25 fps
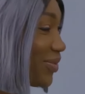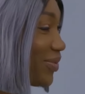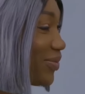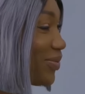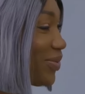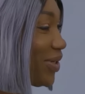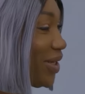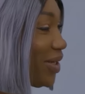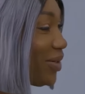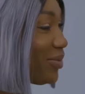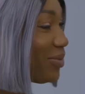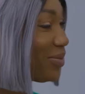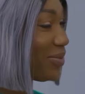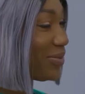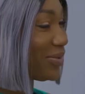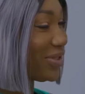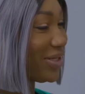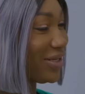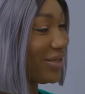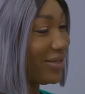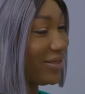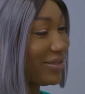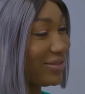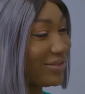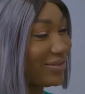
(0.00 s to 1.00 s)
Babe,
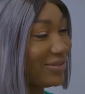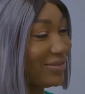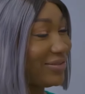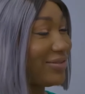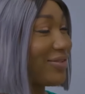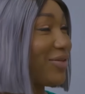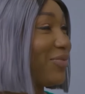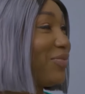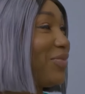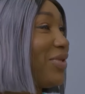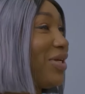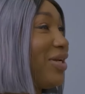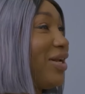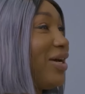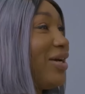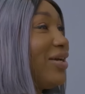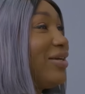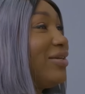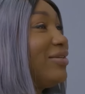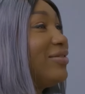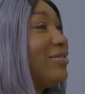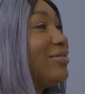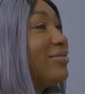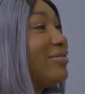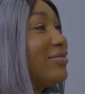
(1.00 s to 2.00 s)
there's something I
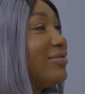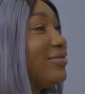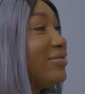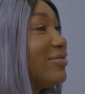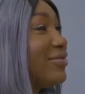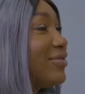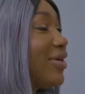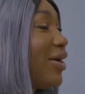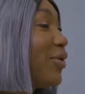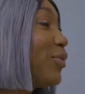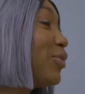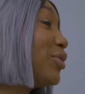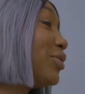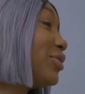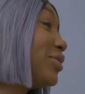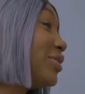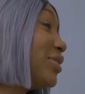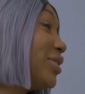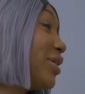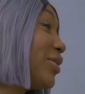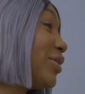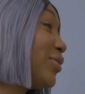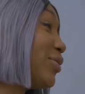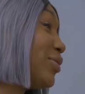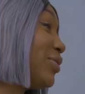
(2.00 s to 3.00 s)
want to
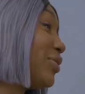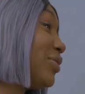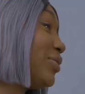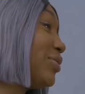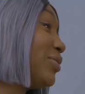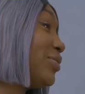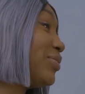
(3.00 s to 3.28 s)
tell you.